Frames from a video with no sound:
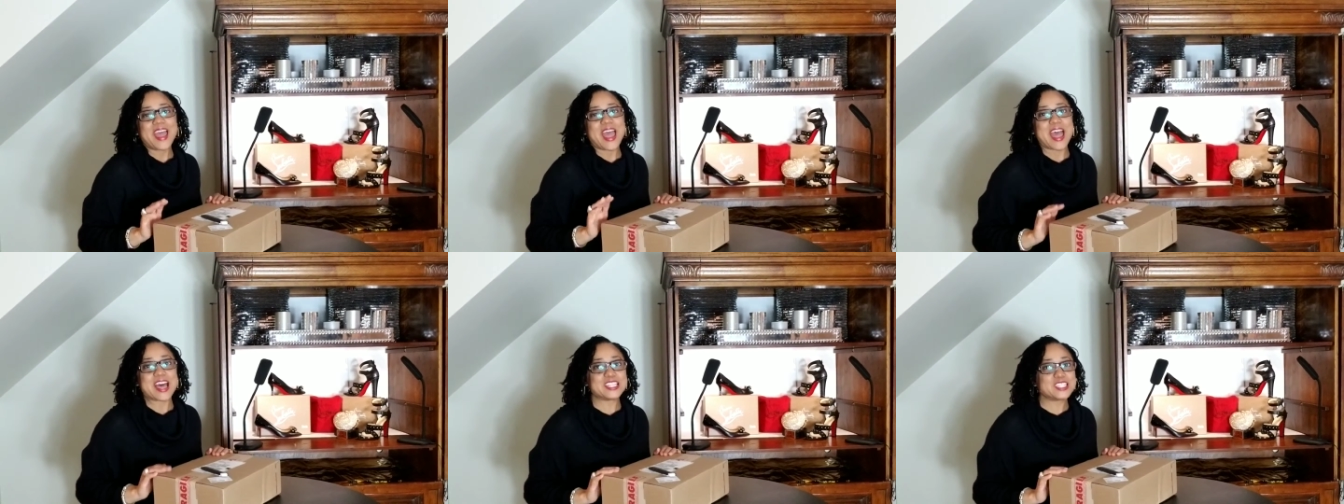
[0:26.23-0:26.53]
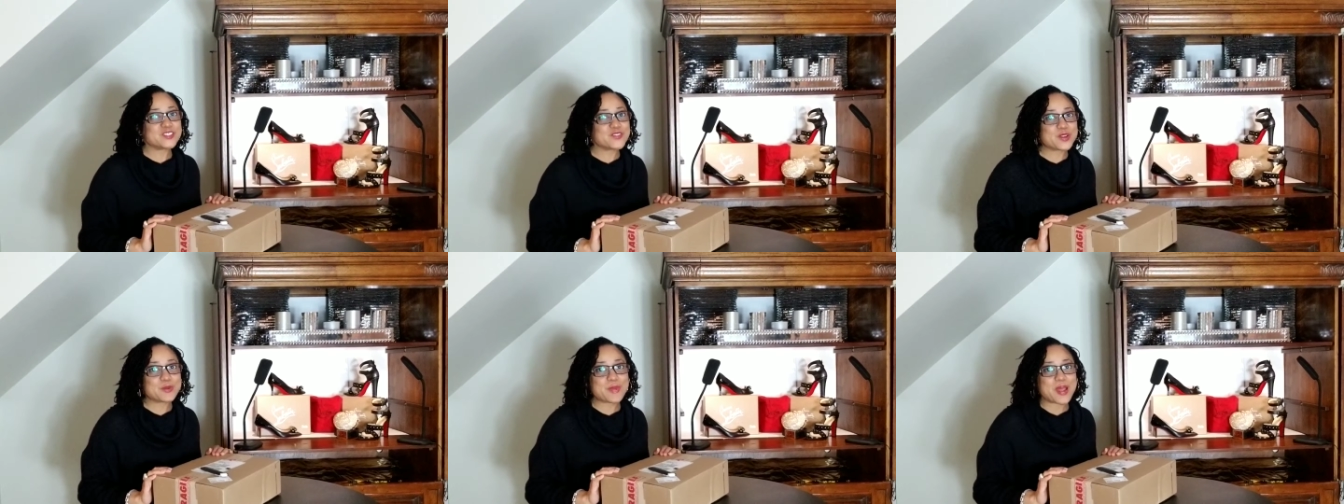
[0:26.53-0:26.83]

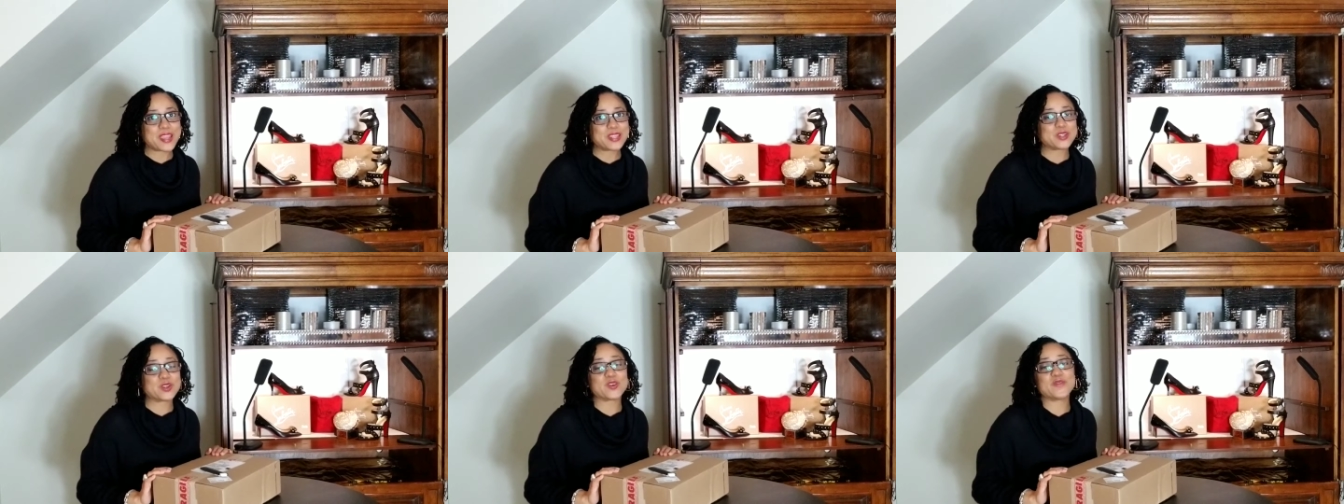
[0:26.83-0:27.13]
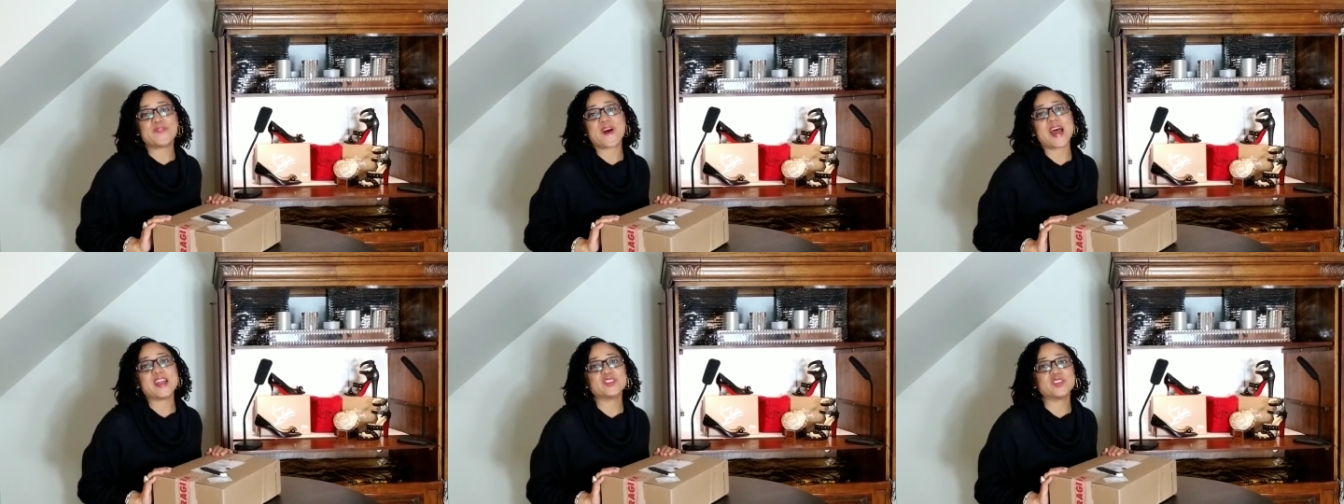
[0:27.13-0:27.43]
As a reminder,
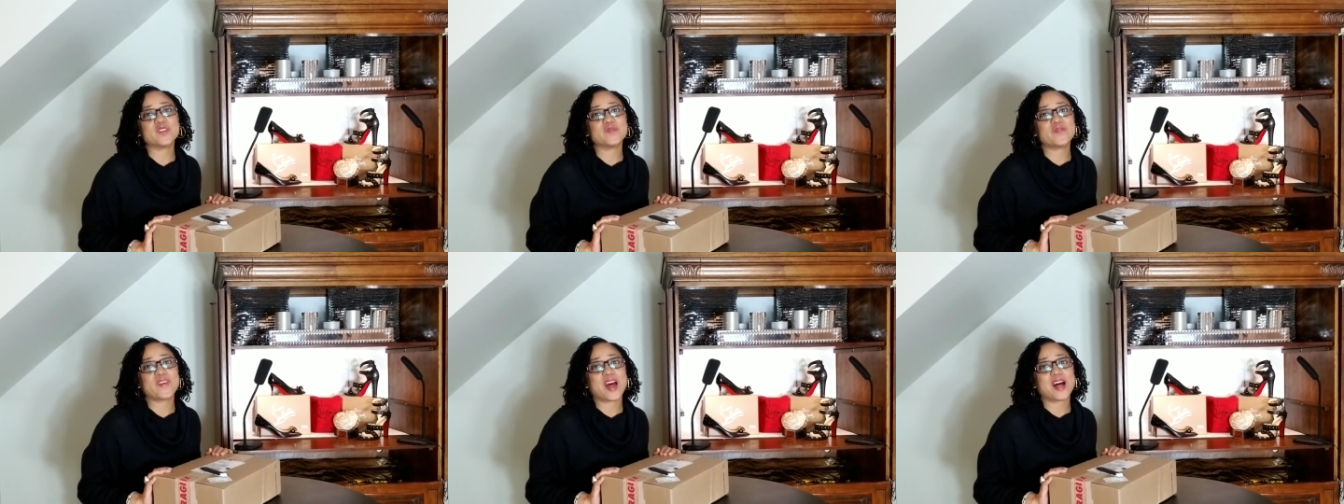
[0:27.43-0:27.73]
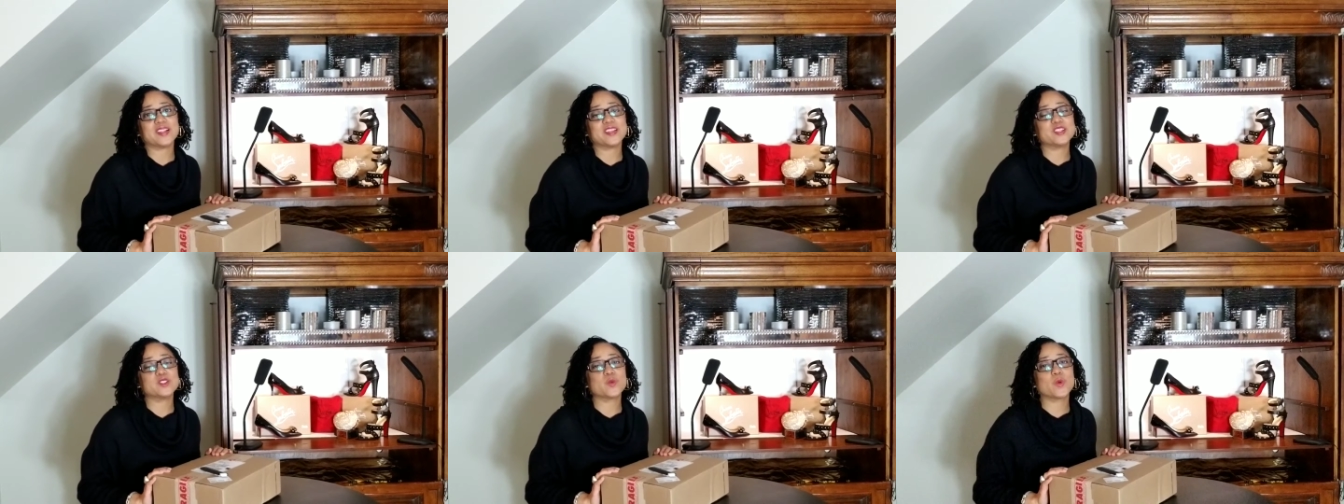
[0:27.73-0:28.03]

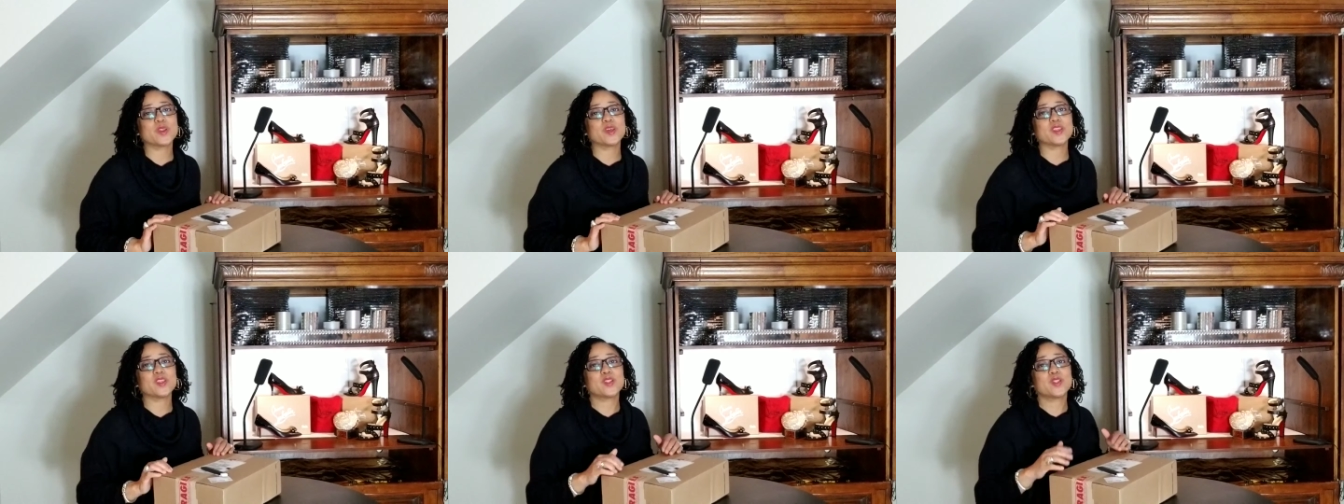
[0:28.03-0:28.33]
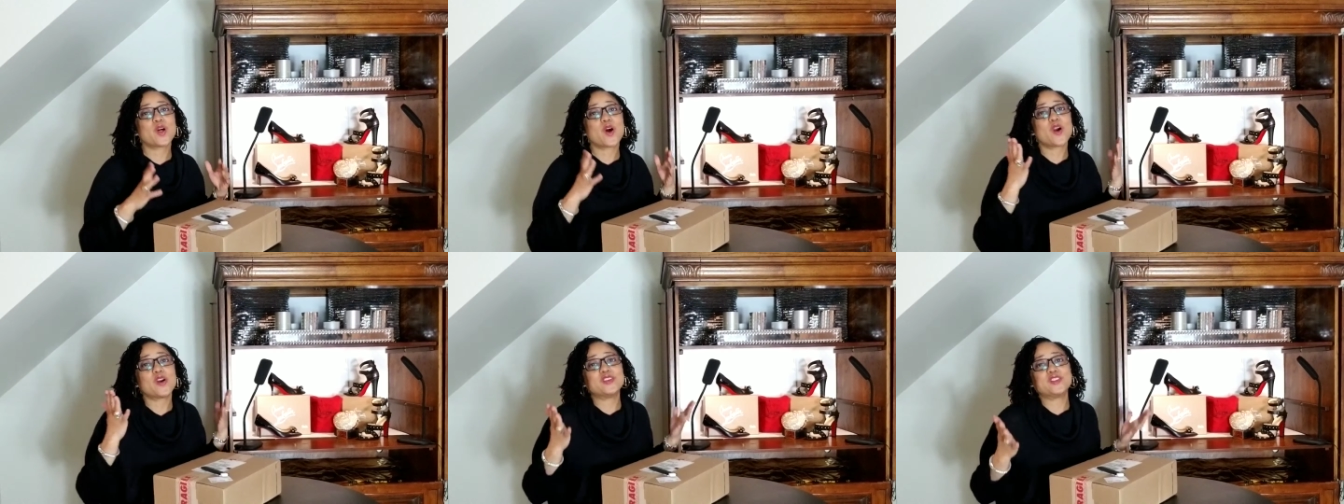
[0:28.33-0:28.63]
Fashionphile is one of the
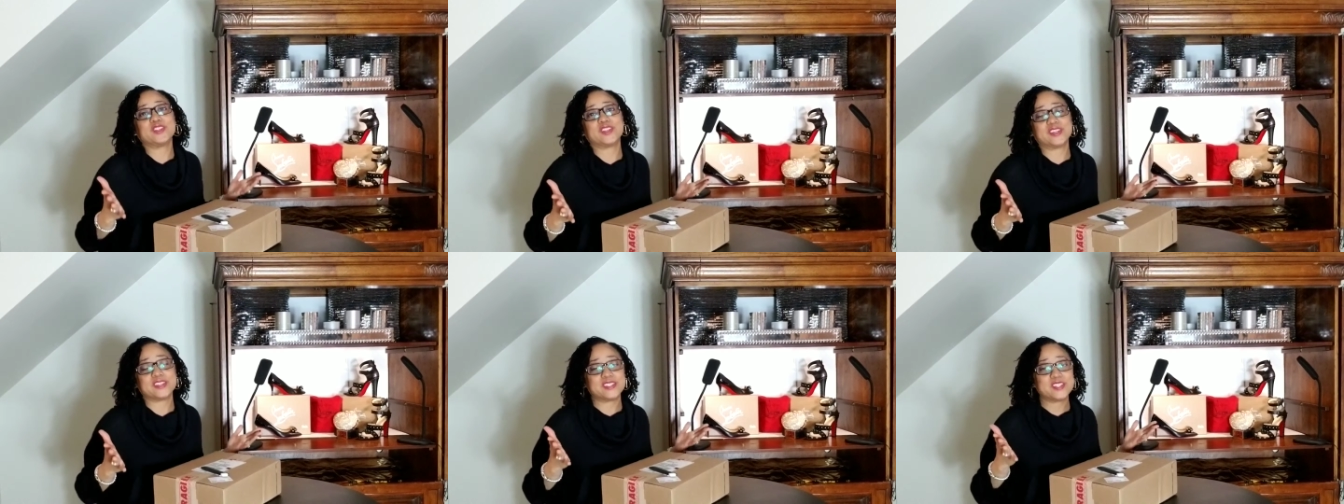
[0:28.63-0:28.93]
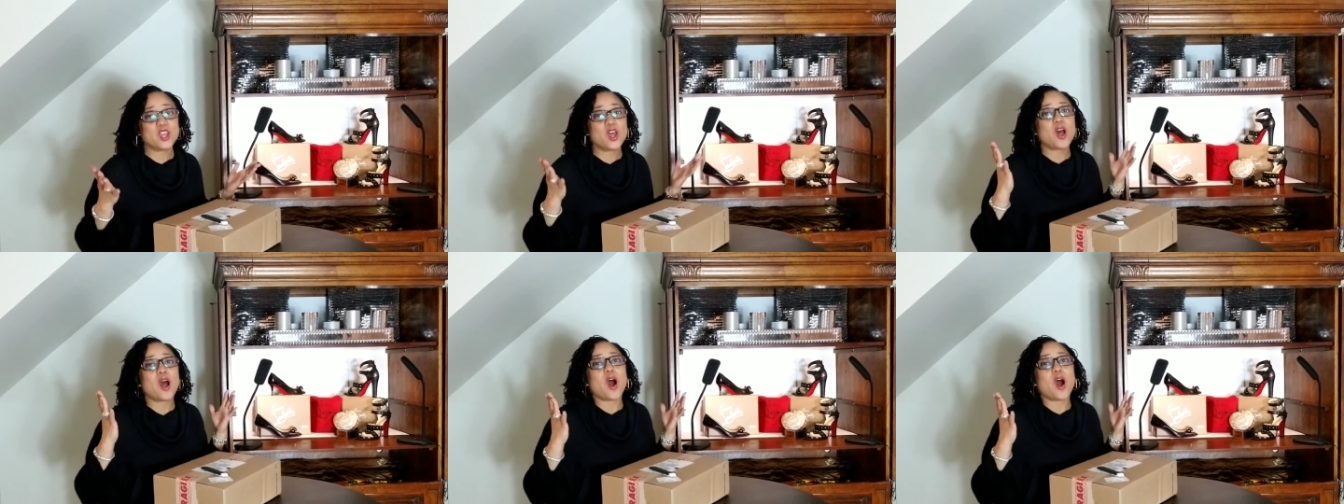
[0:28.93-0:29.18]
largest